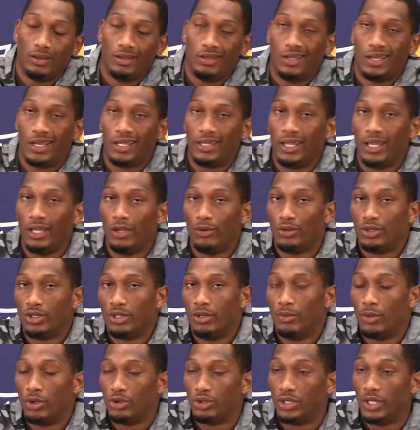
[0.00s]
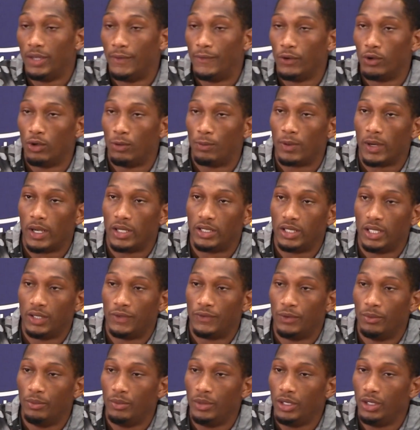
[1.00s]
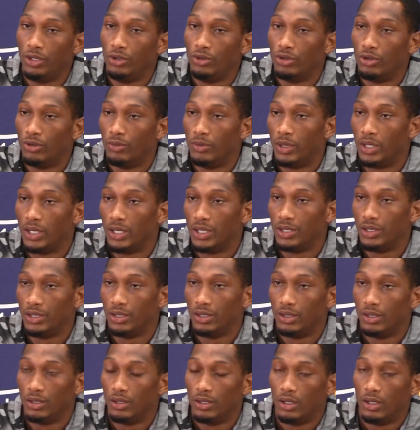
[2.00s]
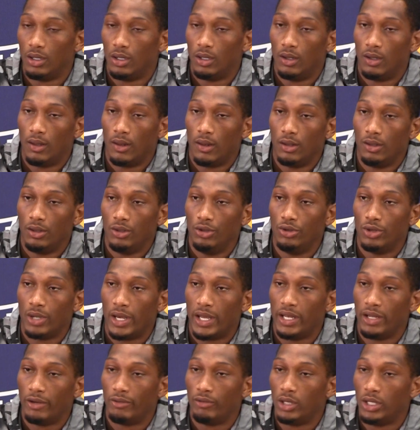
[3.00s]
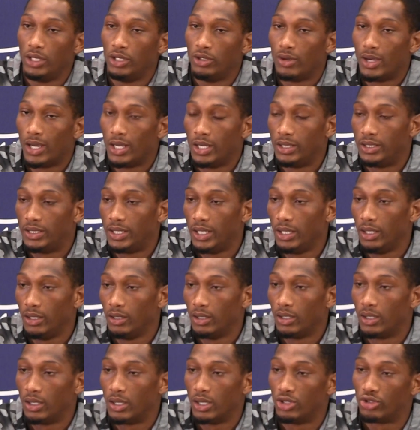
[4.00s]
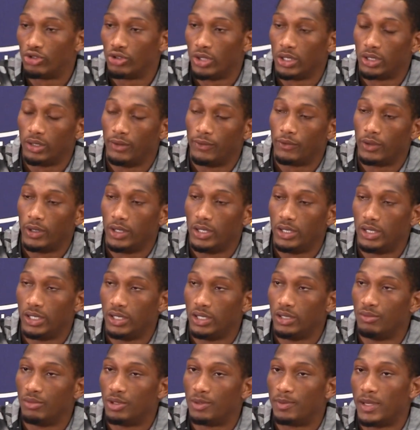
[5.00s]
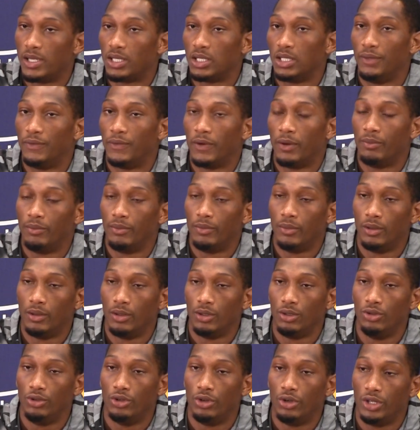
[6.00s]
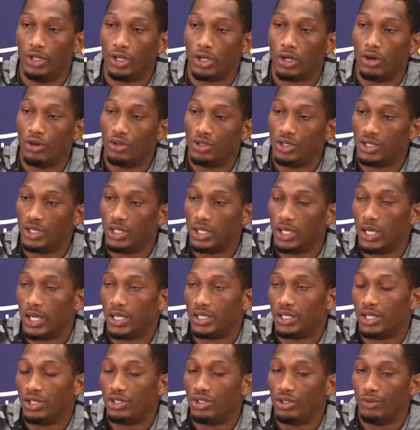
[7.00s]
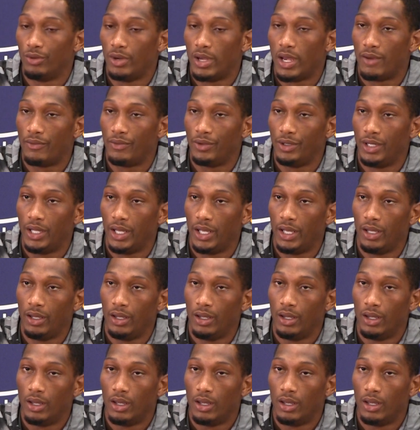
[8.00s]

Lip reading: Yeah, I think it was the most difficult process for me, you know, because, you know, I didn't really know how to take constructive criticism, especially from, you know, your coaches, the guys that you're with every day.